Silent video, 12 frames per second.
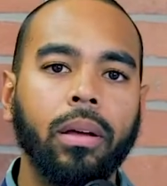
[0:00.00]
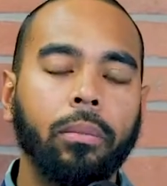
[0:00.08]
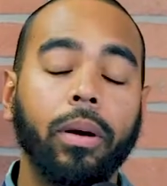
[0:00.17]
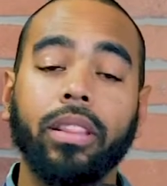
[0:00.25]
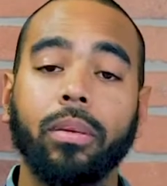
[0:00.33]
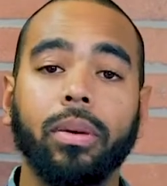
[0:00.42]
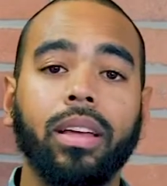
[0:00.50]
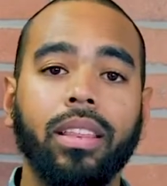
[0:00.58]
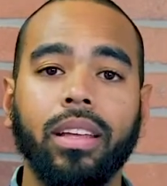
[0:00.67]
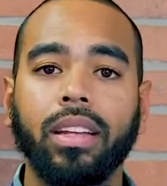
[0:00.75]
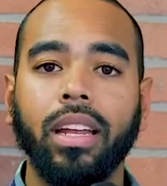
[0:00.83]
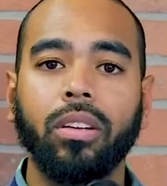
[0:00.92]
But the big
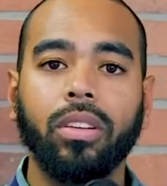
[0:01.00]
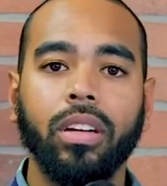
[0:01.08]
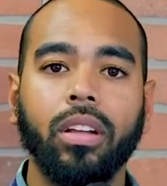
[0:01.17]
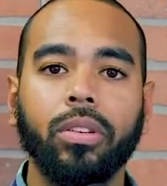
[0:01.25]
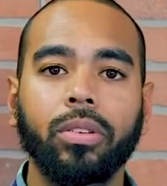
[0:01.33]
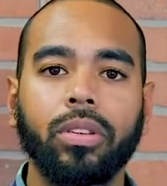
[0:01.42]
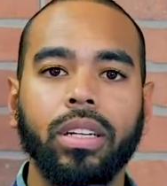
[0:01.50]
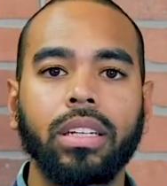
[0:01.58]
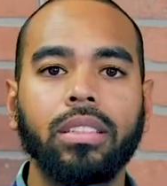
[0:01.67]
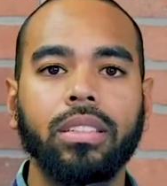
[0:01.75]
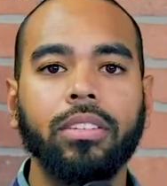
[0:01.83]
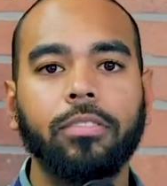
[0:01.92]
thing they don't include
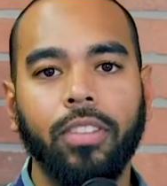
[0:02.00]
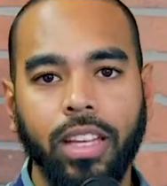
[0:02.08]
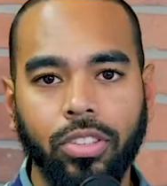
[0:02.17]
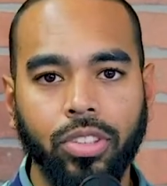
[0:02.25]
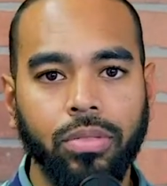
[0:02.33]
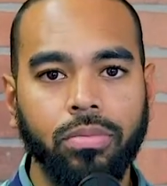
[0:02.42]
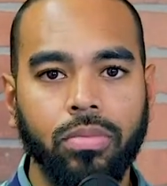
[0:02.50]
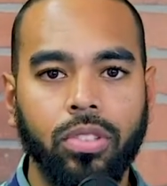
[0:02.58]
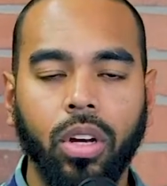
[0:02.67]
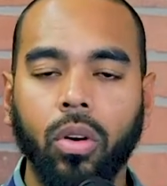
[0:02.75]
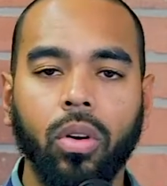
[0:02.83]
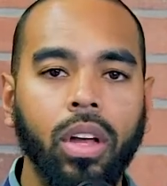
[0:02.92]
is inflation.
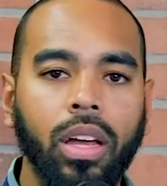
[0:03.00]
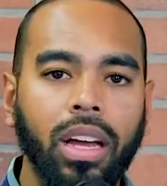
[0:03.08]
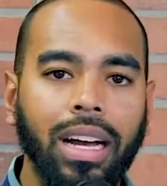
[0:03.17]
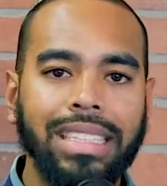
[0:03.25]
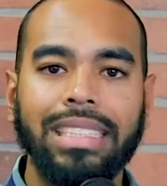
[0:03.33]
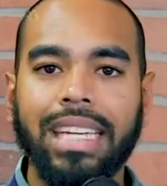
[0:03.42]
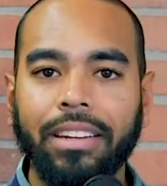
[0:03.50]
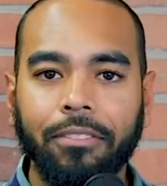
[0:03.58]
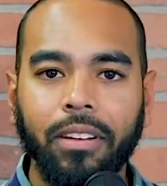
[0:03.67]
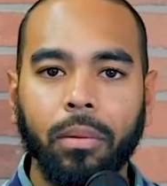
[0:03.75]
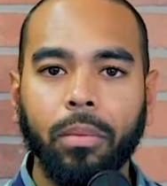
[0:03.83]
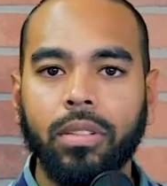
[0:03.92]
So a
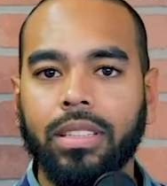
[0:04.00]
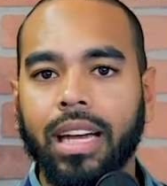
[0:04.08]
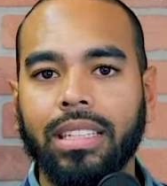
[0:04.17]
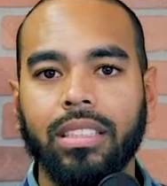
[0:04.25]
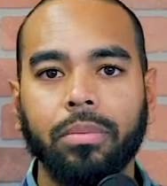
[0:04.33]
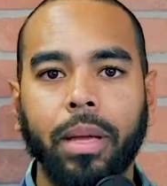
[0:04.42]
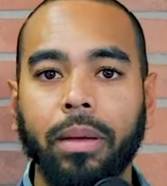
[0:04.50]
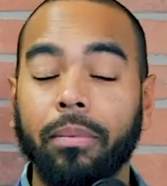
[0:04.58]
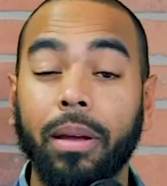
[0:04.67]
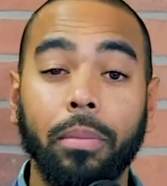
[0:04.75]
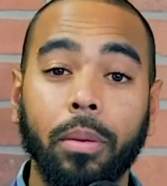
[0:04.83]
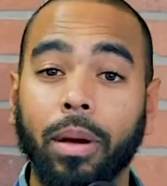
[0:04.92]
safe number to estimate
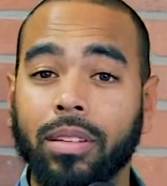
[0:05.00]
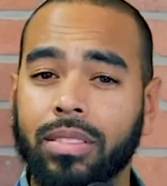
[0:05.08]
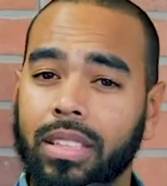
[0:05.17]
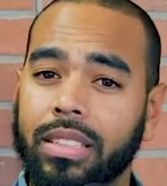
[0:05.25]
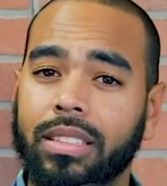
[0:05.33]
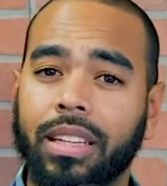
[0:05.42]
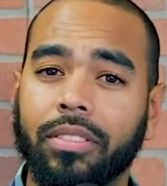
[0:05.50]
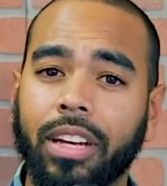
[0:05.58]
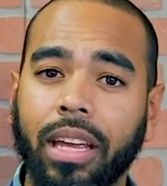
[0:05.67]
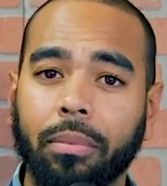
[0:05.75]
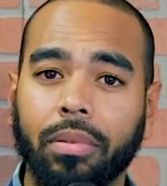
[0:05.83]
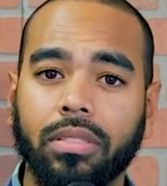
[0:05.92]
might be about 6, 7,
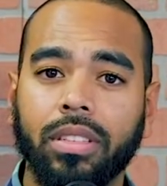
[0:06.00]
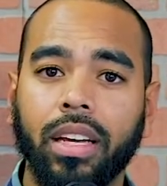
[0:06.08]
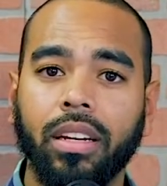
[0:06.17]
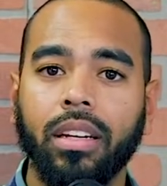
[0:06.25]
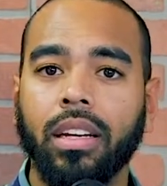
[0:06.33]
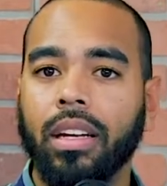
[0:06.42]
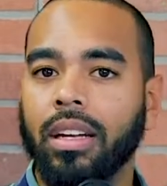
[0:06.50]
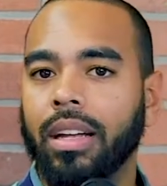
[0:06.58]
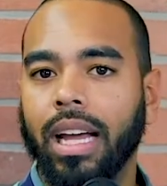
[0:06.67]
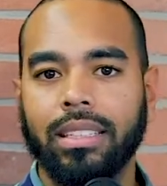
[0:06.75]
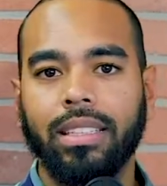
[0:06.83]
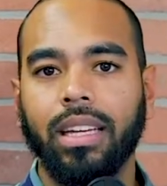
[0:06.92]
8%.
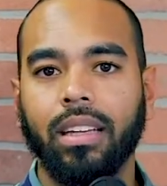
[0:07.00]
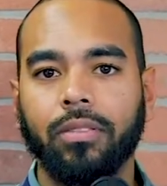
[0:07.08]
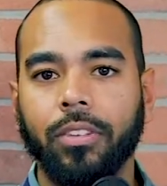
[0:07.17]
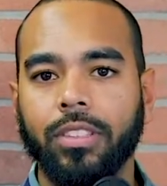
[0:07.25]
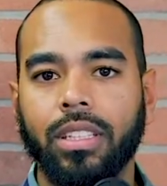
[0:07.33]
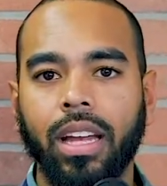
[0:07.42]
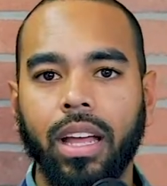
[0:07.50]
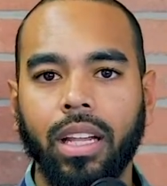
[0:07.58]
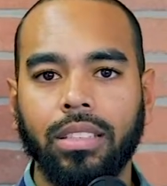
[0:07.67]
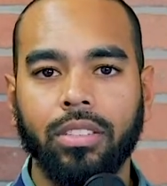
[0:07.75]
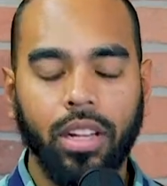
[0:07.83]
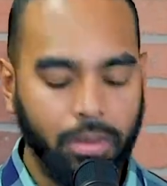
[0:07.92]
I'd say for today,
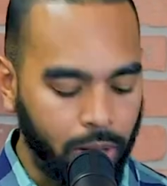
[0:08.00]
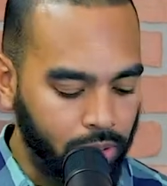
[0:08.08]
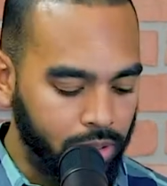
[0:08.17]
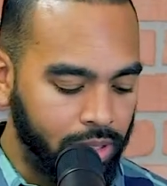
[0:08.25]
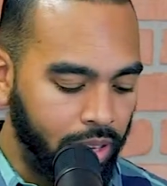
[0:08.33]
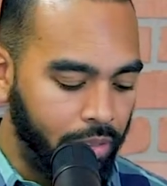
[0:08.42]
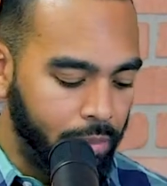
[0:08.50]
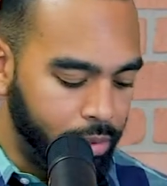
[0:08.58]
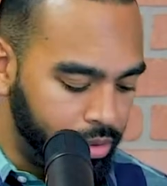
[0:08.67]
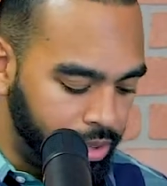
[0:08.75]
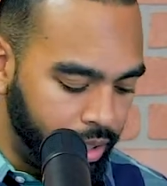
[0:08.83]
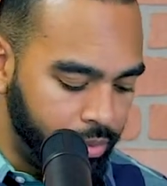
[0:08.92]
let's talk about
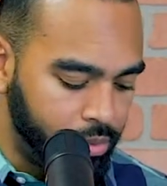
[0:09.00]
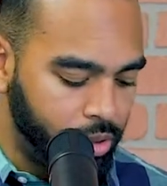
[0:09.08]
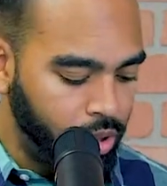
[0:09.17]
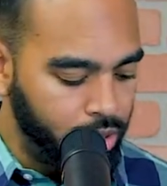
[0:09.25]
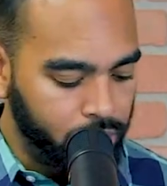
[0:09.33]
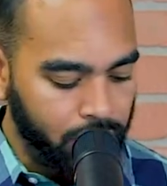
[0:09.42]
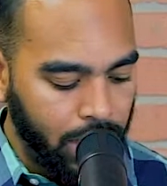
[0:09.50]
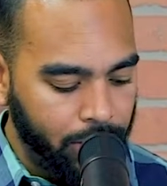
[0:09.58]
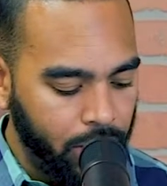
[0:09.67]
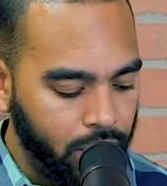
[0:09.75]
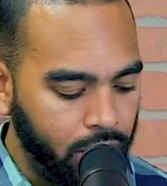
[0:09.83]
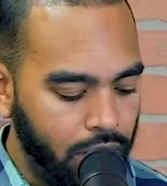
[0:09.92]
7%. So I'll do
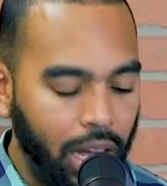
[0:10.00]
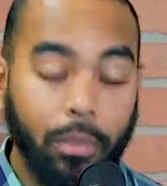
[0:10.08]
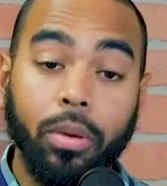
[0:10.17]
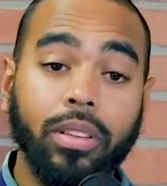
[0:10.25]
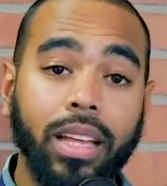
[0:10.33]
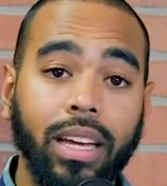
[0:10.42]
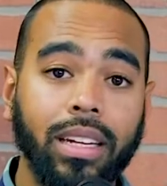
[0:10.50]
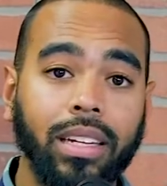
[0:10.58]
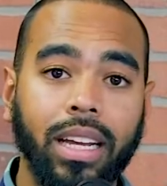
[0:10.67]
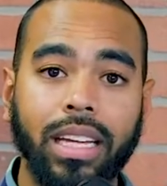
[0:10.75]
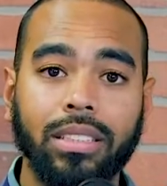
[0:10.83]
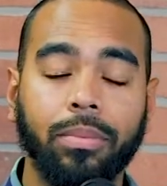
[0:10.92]
7. I'll put that in
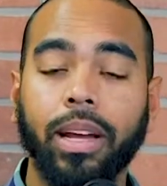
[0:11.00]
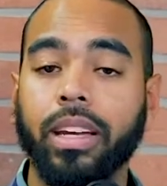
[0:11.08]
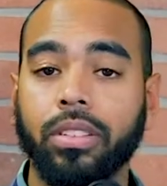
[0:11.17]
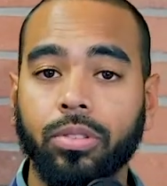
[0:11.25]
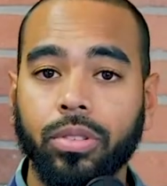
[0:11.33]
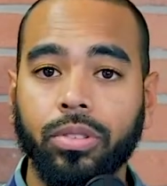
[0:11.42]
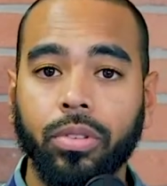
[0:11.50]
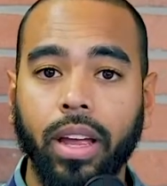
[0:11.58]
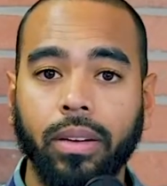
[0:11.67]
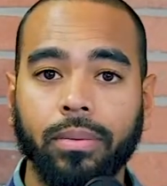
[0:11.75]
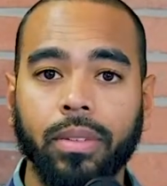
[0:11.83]
as my interest rate.